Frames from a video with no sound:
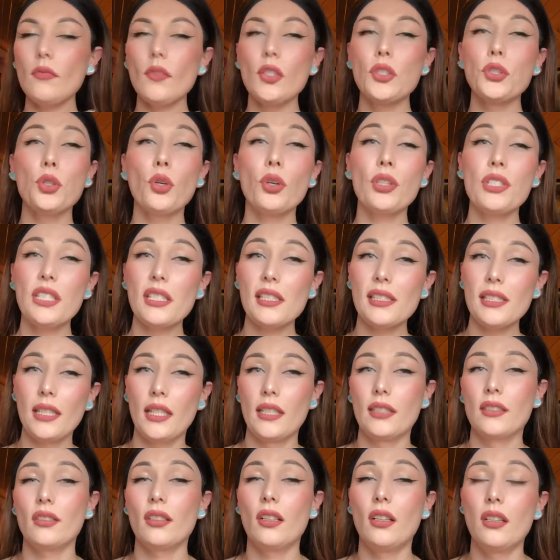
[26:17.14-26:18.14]
Gorgeous
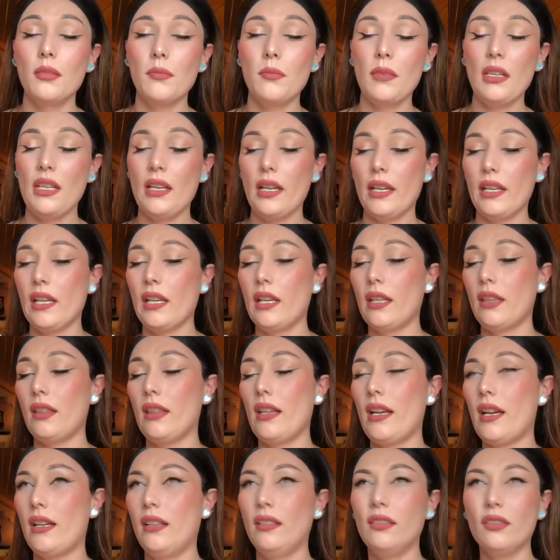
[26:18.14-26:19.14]
scent. On me, I get
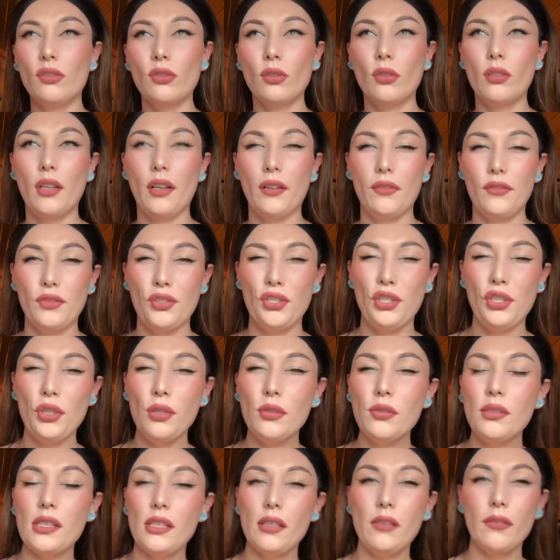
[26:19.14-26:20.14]
that sort of
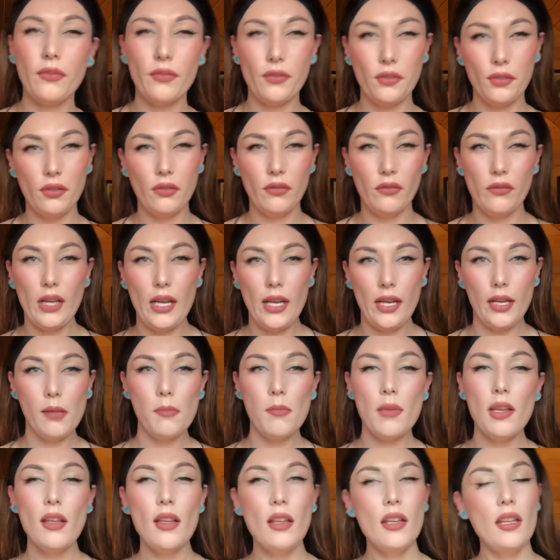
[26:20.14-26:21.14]
juicy fruit
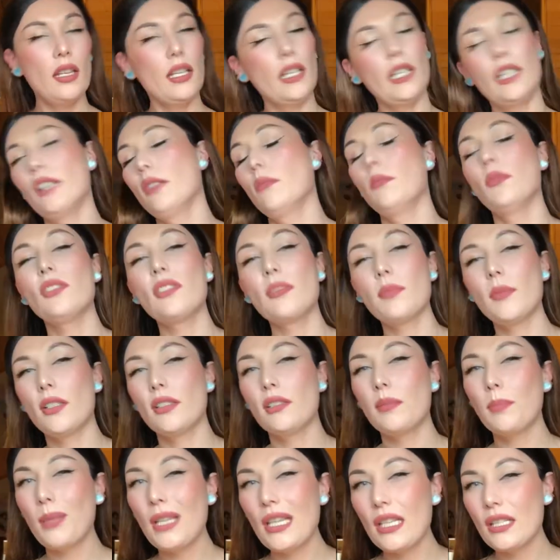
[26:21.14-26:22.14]
vibe. It almost smells
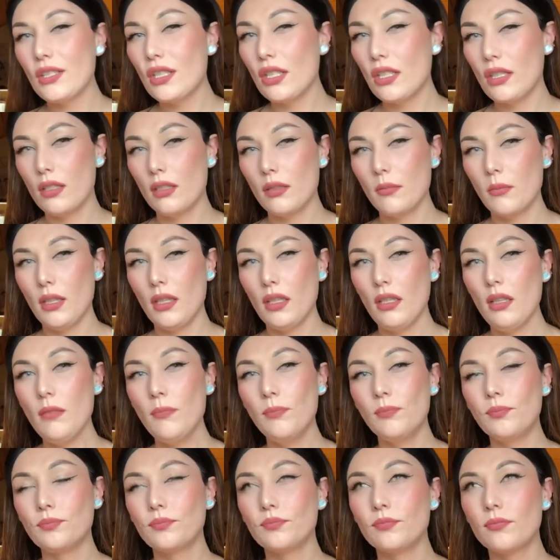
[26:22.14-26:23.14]
peachy on me
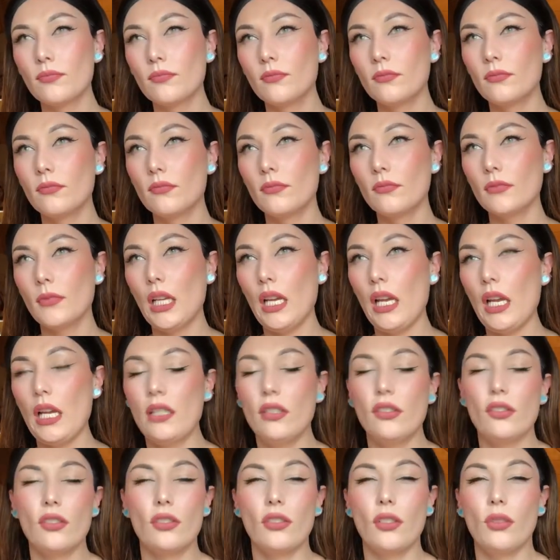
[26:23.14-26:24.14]
and
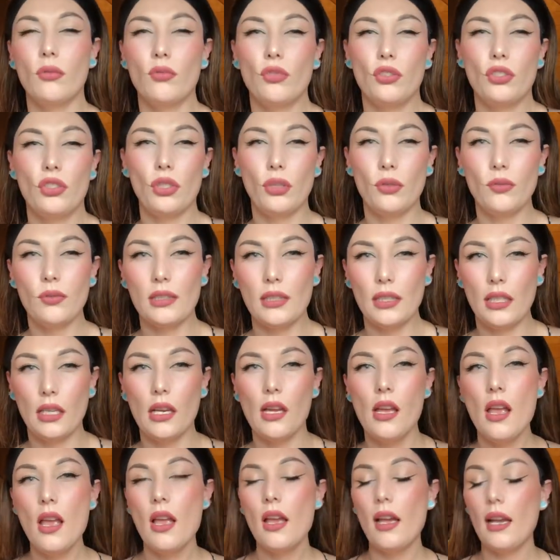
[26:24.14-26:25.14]
so juicy.
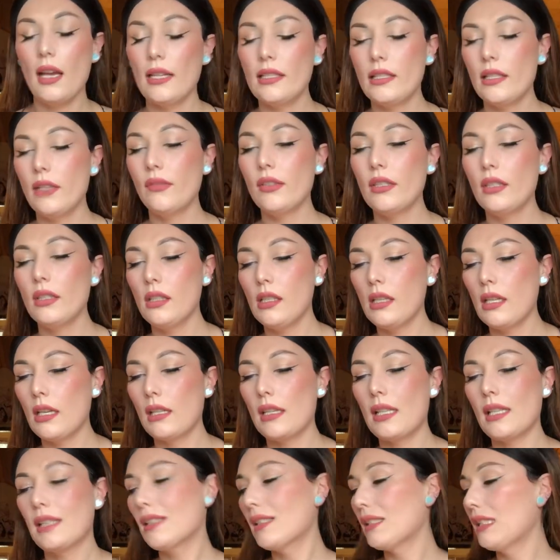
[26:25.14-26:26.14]
I definitely get
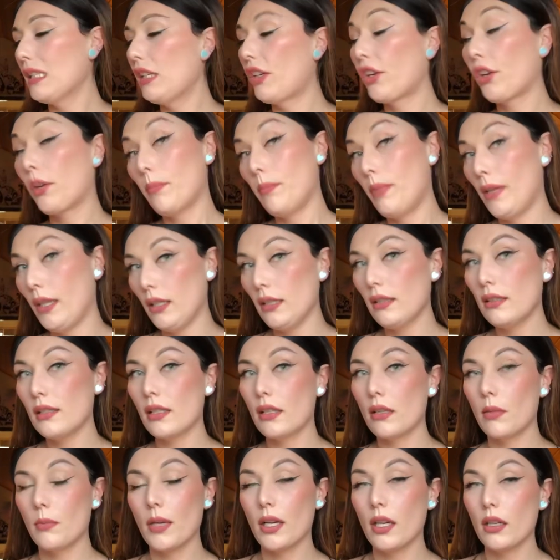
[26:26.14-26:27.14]
that cedar base at
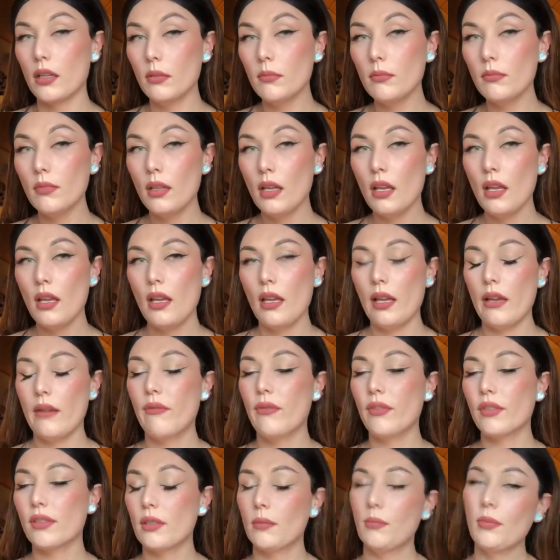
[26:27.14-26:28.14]
the bottom, and
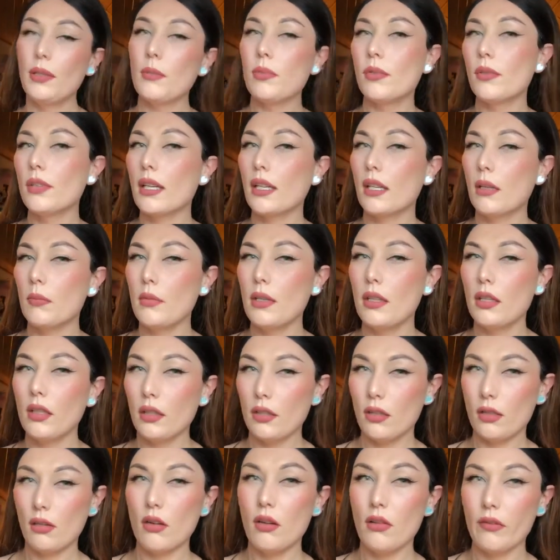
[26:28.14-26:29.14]
for some people that can be a
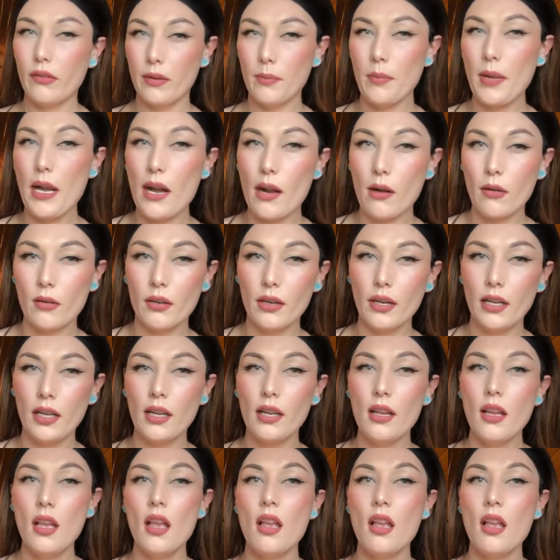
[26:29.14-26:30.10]
little overpowering.